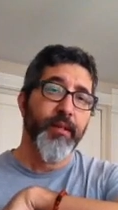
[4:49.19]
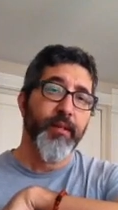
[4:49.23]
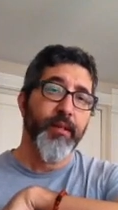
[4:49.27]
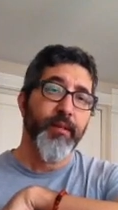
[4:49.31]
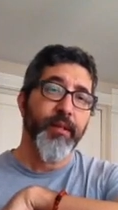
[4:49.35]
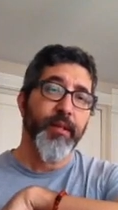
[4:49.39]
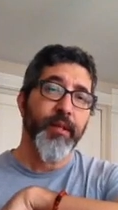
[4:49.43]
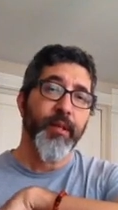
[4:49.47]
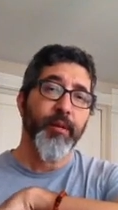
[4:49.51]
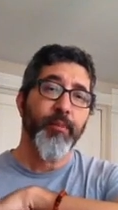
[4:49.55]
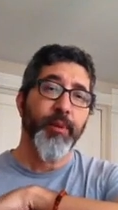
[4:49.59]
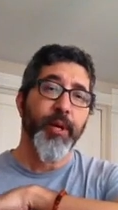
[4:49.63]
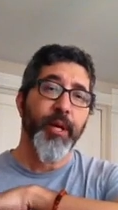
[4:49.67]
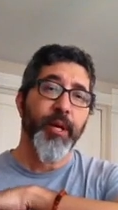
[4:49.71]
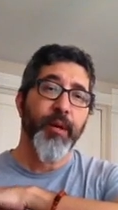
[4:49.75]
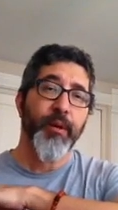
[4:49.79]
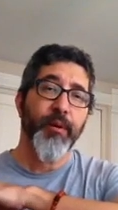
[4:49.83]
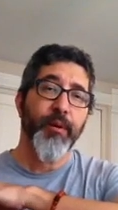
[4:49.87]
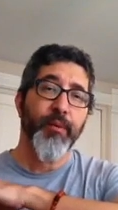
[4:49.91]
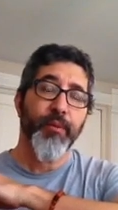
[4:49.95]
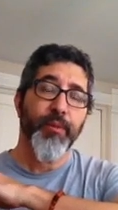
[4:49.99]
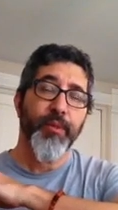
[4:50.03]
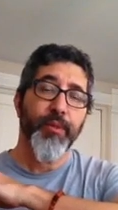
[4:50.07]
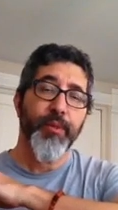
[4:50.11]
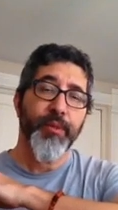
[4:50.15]
Think
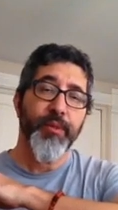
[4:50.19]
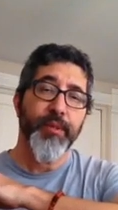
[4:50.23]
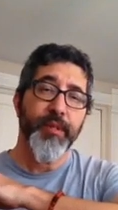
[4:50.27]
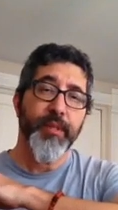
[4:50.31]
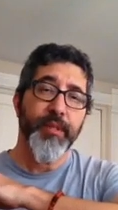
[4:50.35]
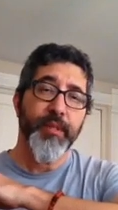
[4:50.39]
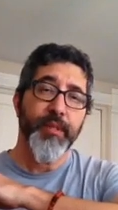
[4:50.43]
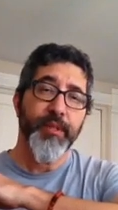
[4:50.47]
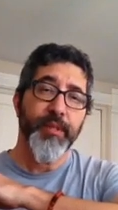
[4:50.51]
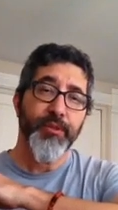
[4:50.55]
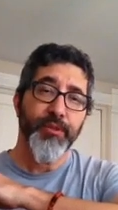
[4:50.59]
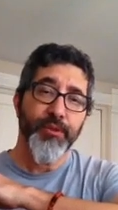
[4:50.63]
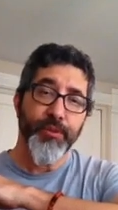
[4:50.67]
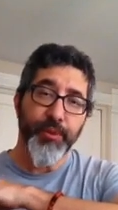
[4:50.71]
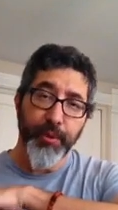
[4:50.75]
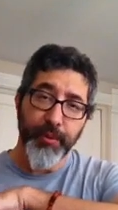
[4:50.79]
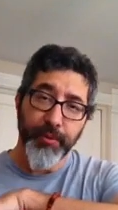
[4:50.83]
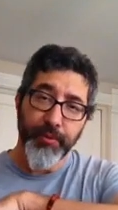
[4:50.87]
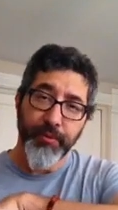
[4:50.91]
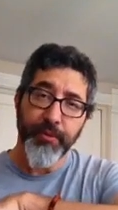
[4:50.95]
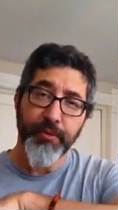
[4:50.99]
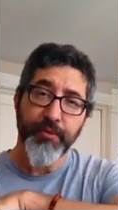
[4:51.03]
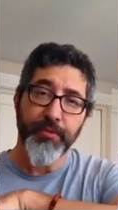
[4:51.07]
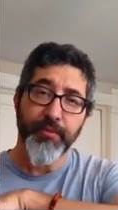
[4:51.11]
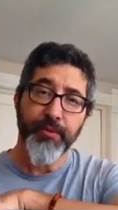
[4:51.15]
about the stroke
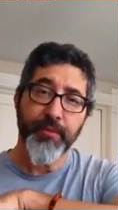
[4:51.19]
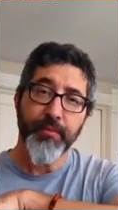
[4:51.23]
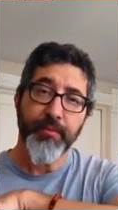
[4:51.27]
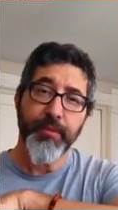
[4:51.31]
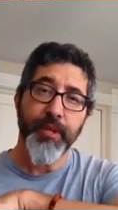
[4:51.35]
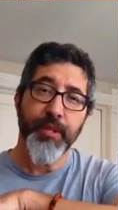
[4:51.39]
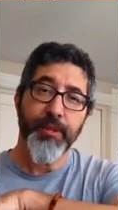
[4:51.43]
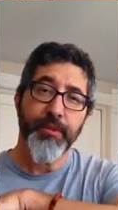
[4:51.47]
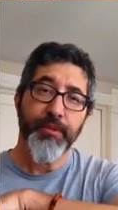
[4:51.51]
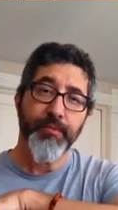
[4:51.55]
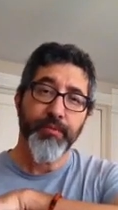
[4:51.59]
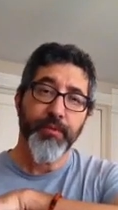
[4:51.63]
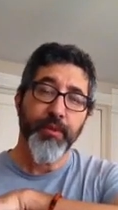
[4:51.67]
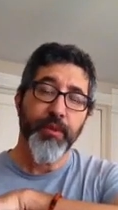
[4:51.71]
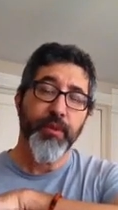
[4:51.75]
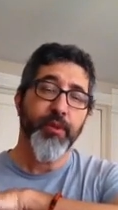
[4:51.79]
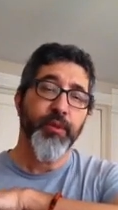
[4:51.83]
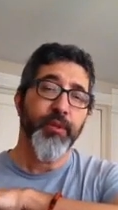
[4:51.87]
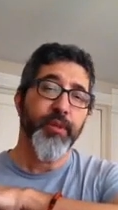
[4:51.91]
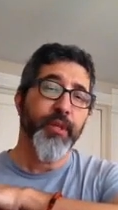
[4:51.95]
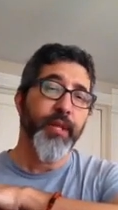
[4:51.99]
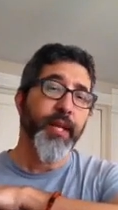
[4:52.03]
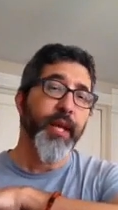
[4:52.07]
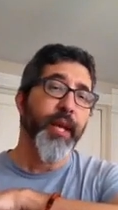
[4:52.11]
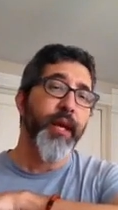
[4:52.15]
system that you've
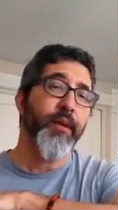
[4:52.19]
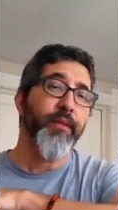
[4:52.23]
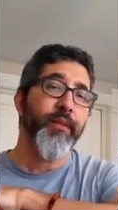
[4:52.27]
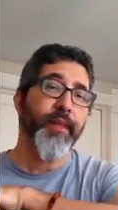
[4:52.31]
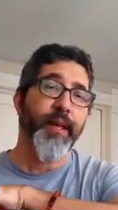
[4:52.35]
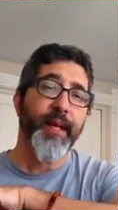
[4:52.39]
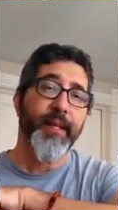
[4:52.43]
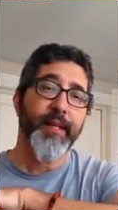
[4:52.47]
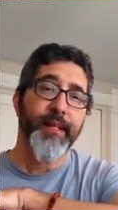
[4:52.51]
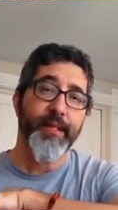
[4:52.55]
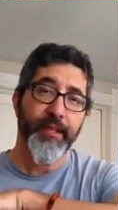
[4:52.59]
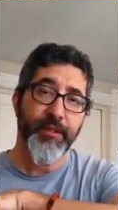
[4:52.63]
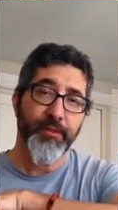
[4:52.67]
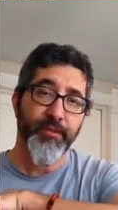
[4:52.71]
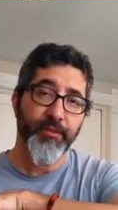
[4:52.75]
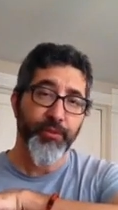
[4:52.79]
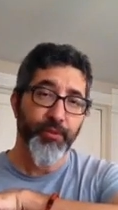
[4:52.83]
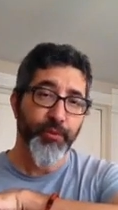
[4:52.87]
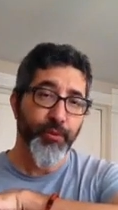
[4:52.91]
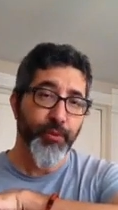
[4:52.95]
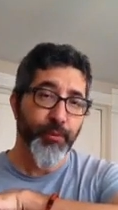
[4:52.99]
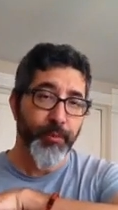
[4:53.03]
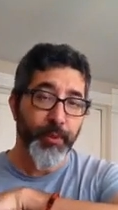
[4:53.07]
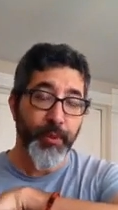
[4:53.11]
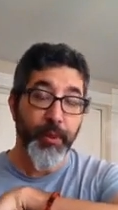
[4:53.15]
learned and how that needs
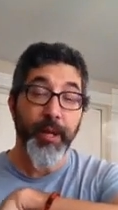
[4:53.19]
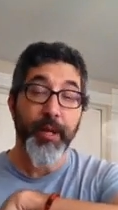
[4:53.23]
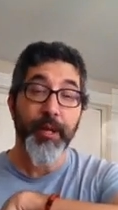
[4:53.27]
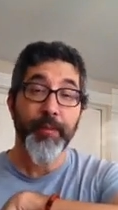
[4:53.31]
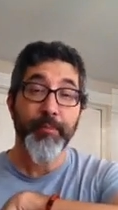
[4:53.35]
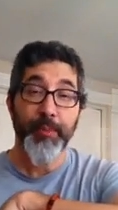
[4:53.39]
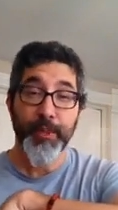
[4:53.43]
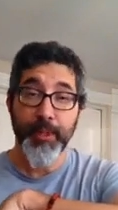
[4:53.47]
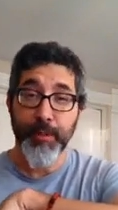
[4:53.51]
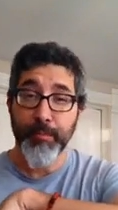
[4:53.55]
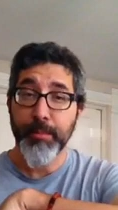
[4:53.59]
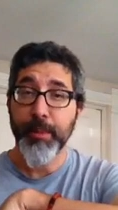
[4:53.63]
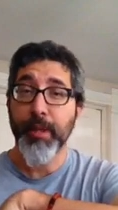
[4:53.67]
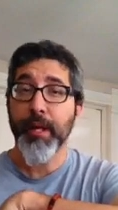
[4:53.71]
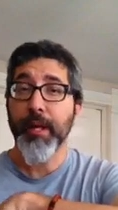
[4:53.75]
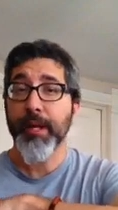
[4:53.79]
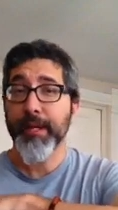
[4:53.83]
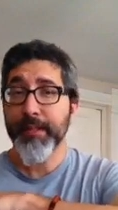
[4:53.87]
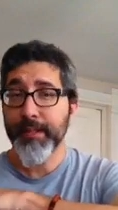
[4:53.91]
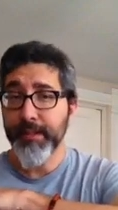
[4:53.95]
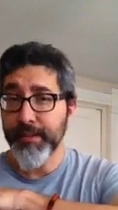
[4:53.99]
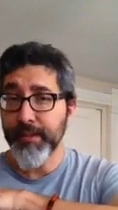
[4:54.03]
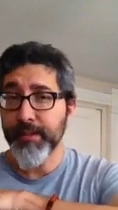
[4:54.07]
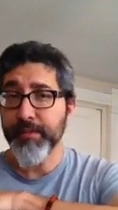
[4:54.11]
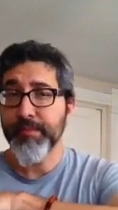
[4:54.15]
to be applied
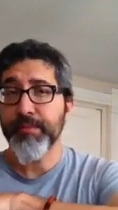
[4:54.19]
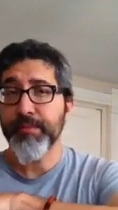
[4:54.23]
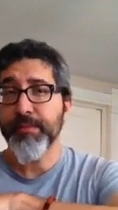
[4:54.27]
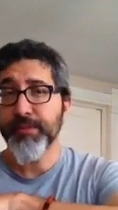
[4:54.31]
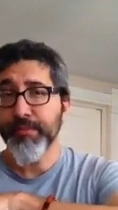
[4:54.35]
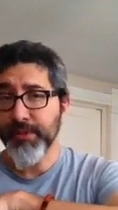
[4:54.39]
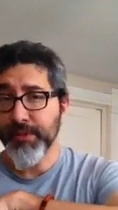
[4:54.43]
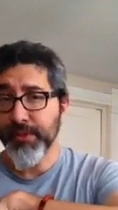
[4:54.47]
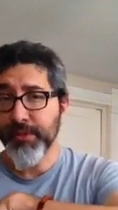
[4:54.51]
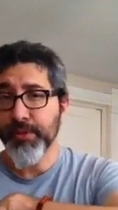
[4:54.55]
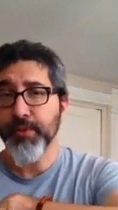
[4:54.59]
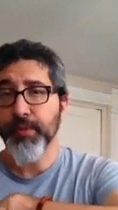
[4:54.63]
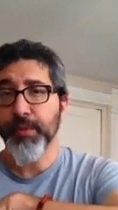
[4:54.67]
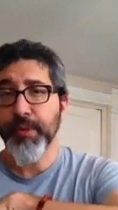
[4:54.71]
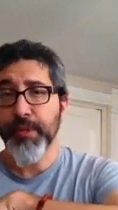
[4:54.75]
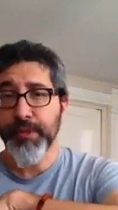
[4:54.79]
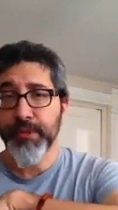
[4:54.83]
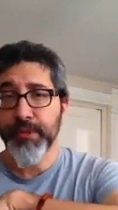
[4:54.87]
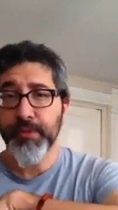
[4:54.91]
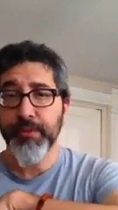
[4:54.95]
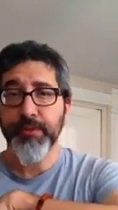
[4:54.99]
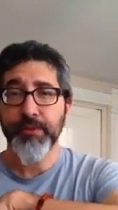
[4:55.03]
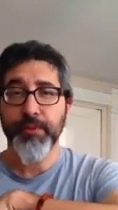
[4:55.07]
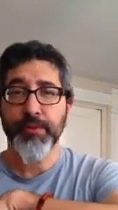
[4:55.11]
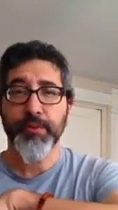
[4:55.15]
in different
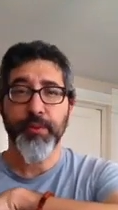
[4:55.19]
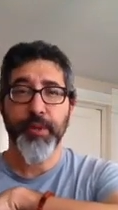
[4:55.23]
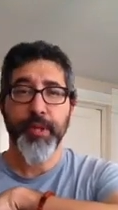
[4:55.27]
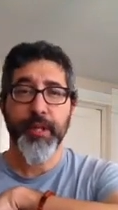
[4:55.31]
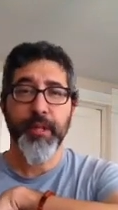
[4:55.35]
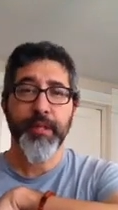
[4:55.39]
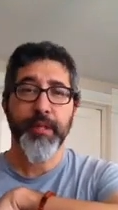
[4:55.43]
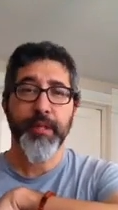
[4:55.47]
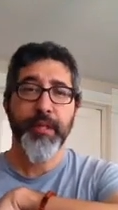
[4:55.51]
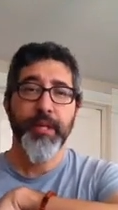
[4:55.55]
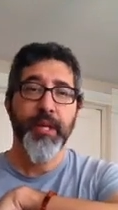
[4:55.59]
situations, okay?